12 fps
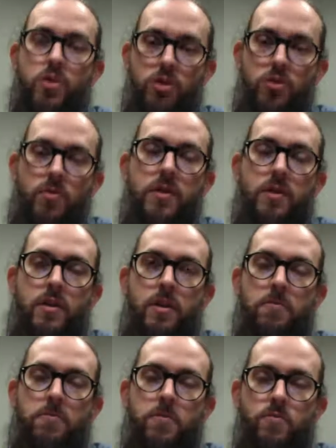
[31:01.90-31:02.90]
show in
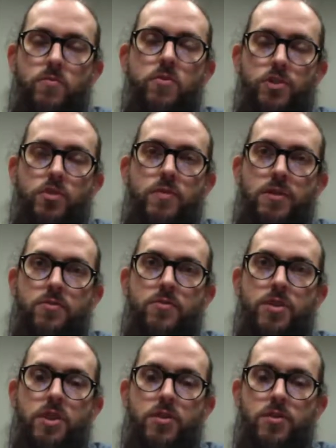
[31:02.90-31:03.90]

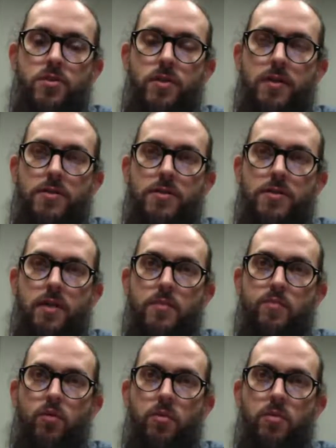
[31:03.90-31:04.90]
the reach. So that's
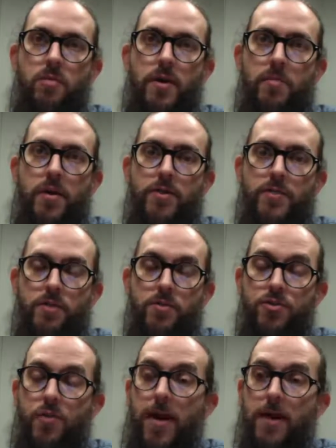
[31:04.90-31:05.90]
probably a better metric
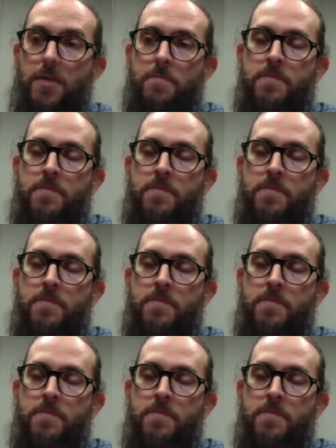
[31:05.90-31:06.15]
to track.